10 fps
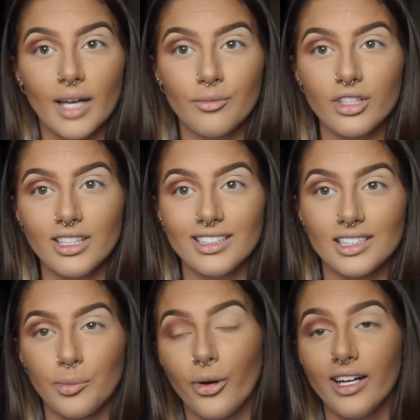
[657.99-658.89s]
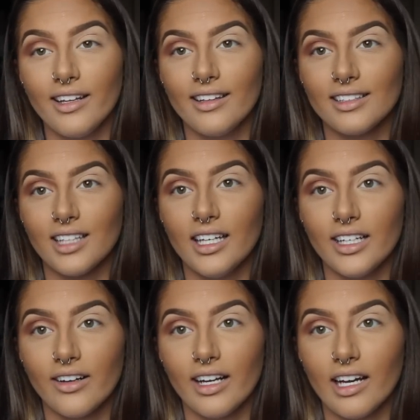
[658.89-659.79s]
I'm really disappointed in this
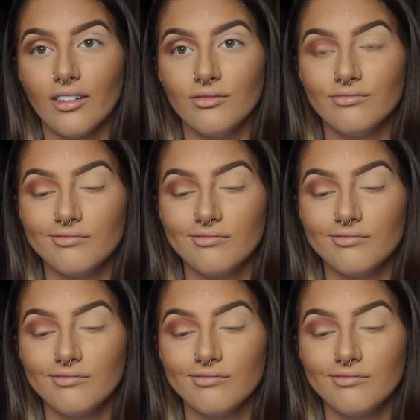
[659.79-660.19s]
lighting right now.